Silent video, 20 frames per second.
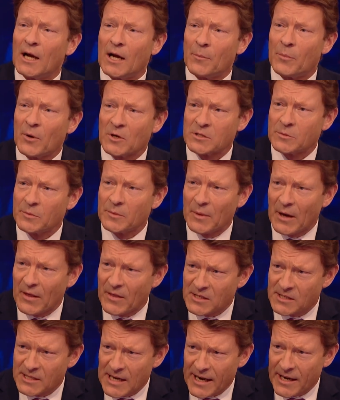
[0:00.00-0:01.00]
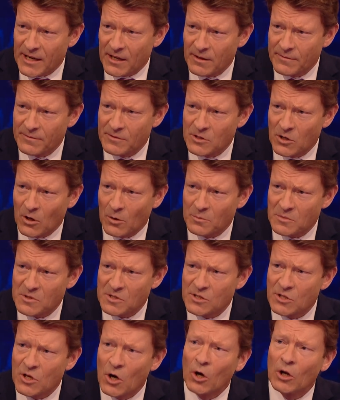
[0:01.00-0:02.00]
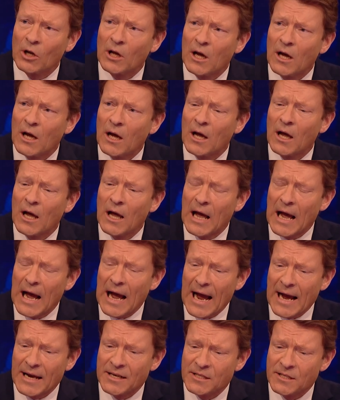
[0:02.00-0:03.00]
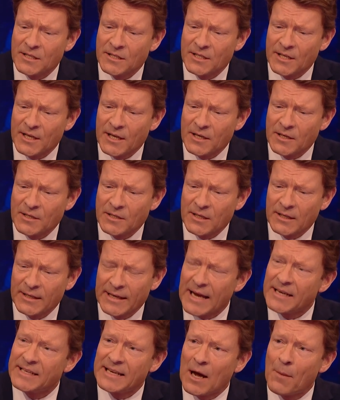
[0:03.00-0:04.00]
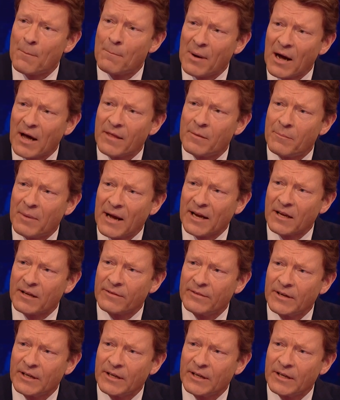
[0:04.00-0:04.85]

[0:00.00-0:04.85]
possibly by the sacking of Tom Scholar, and indeed let down by the Bank of